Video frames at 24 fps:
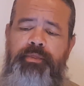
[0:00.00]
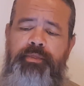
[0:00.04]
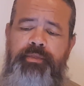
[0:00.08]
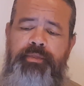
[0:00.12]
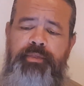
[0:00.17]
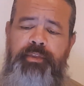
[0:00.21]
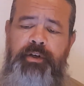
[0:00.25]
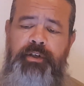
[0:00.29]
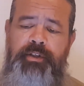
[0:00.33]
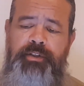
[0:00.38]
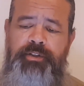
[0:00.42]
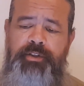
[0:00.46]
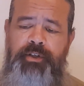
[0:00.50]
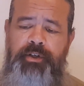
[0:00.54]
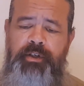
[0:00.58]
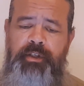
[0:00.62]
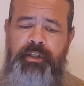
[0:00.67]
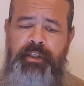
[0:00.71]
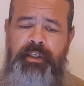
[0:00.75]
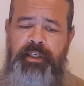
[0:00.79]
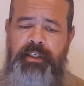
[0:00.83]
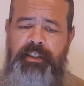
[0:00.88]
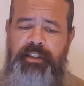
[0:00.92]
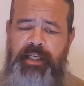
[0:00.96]
There's
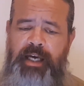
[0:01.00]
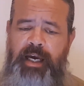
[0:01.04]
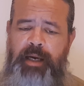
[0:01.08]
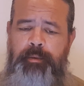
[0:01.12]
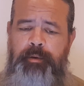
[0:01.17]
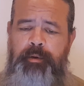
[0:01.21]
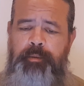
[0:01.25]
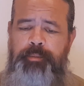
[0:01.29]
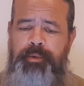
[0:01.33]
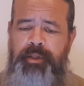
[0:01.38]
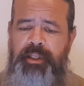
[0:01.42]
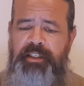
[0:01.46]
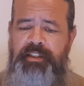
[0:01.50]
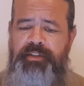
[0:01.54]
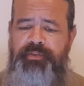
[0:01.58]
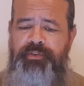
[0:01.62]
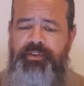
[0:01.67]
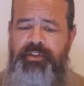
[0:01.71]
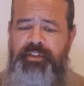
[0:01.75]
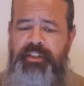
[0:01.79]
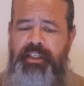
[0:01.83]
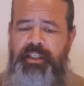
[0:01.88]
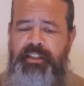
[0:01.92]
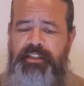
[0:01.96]
certainly a time and place for
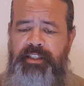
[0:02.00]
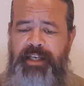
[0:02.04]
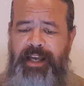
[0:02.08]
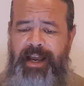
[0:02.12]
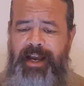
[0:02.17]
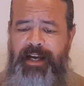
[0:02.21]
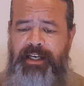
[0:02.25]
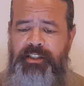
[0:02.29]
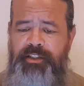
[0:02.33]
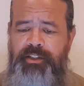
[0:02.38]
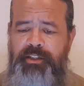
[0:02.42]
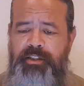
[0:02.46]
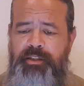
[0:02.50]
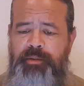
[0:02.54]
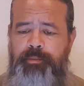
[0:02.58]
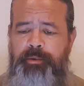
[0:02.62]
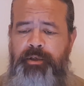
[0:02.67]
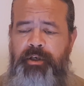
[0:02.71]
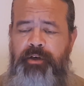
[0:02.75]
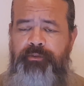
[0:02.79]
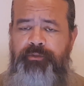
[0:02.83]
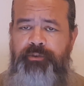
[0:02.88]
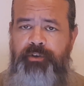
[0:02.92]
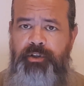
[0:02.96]
such actions, but
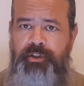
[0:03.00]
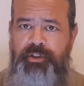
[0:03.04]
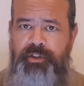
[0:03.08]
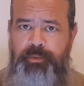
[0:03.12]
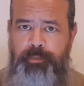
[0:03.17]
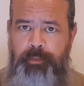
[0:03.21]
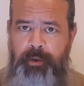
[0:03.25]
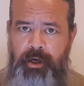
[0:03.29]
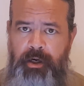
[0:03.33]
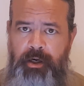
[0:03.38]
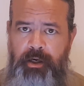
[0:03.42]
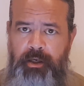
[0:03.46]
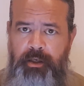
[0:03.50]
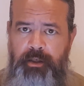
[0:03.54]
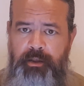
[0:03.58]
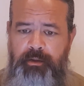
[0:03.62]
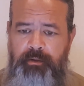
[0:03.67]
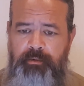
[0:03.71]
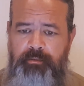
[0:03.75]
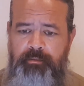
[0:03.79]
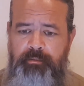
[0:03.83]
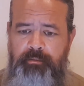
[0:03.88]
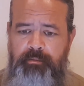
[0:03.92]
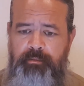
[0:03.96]
if you're
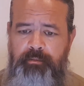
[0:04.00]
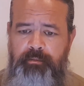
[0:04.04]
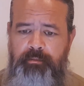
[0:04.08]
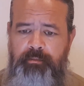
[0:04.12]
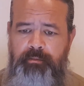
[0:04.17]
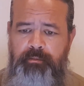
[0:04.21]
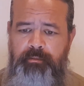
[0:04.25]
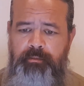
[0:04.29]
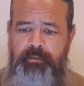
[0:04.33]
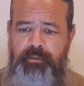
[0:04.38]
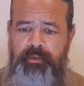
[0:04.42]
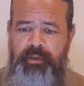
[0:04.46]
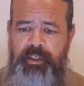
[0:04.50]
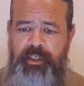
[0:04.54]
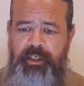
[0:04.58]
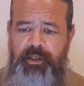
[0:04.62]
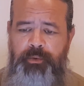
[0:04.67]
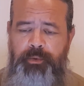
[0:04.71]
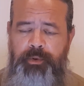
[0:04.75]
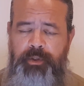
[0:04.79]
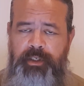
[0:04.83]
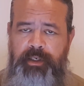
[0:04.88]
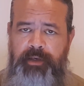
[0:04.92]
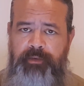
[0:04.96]
smart, it
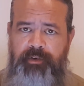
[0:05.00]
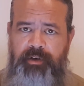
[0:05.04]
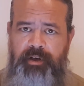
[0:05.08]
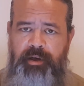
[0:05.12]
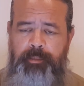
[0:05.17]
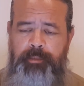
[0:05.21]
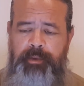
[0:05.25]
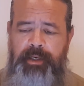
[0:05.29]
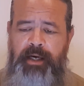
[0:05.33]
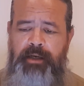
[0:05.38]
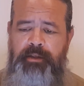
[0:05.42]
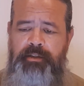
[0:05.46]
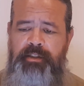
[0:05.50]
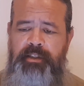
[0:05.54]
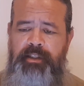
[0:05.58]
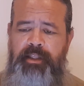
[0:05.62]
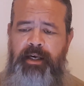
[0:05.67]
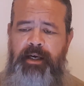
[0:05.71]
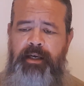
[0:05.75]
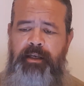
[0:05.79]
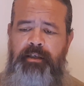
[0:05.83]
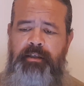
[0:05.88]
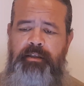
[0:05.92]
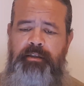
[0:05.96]
will never come down to
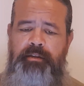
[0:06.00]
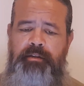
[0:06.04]
that.